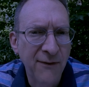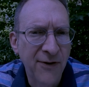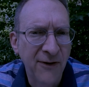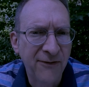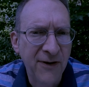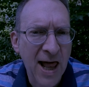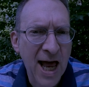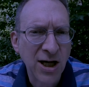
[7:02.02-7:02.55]
of the
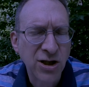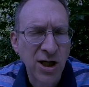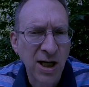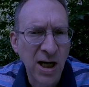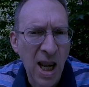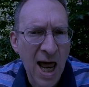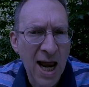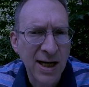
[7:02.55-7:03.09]
flashing
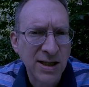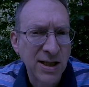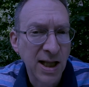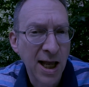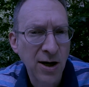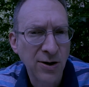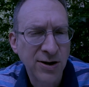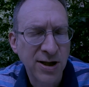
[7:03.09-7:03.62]
lights
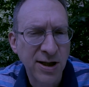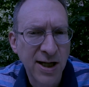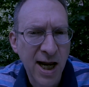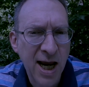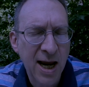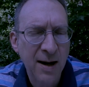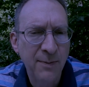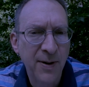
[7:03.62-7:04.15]
later
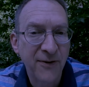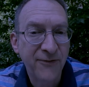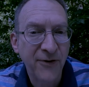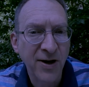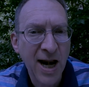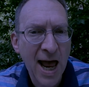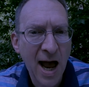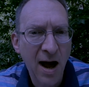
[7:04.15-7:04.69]
today, but for
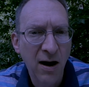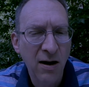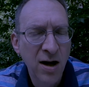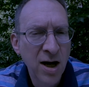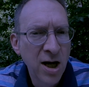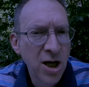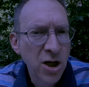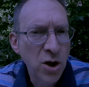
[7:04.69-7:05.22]
now,
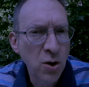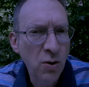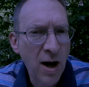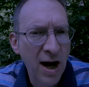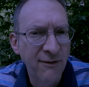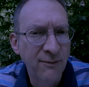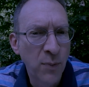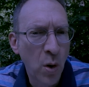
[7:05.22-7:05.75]
you
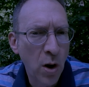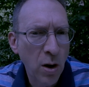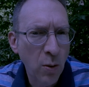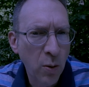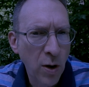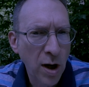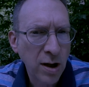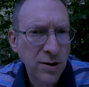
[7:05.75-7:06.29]
have more
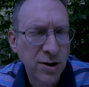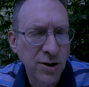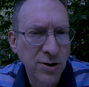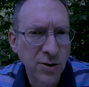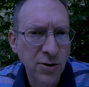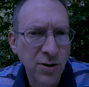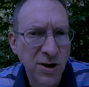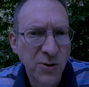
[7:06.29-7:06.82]
work to
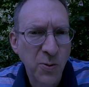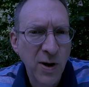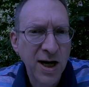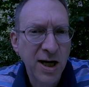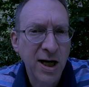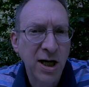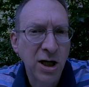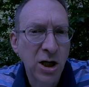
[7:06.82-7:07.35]
do as we
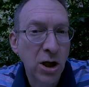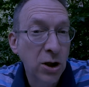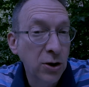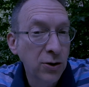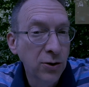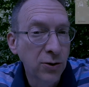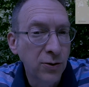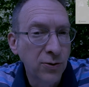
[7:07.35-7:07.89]

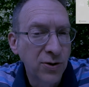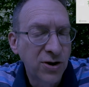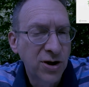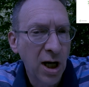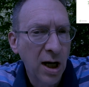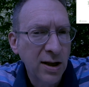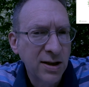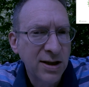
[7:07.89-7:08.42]
conclude
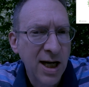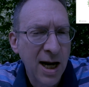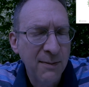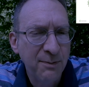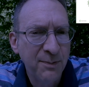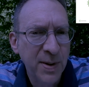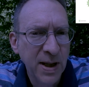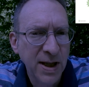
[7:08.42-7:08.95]
Duct Tape
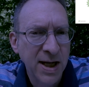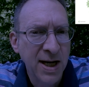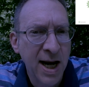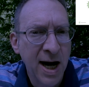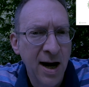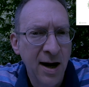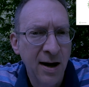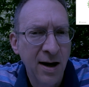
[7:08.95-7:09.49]

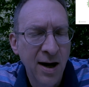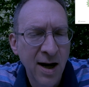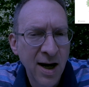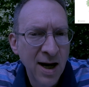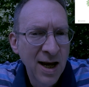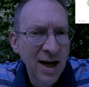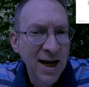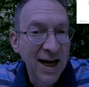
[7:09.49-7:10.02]
Billionaire.
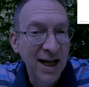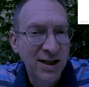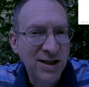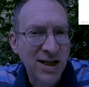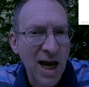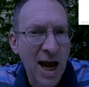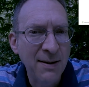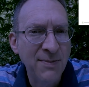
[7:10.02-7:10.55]
It's
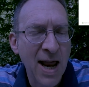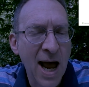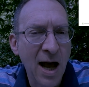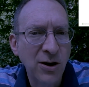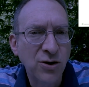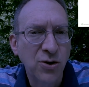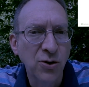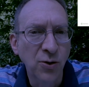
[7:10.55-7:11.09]
time
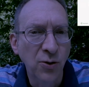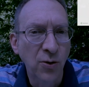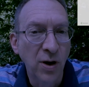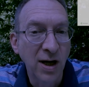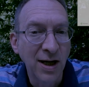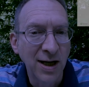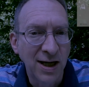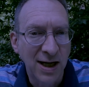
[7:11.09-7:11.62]
now to
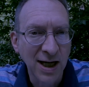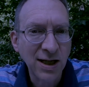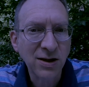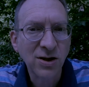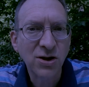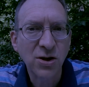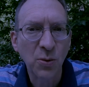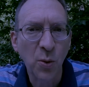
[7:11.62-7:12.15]
get to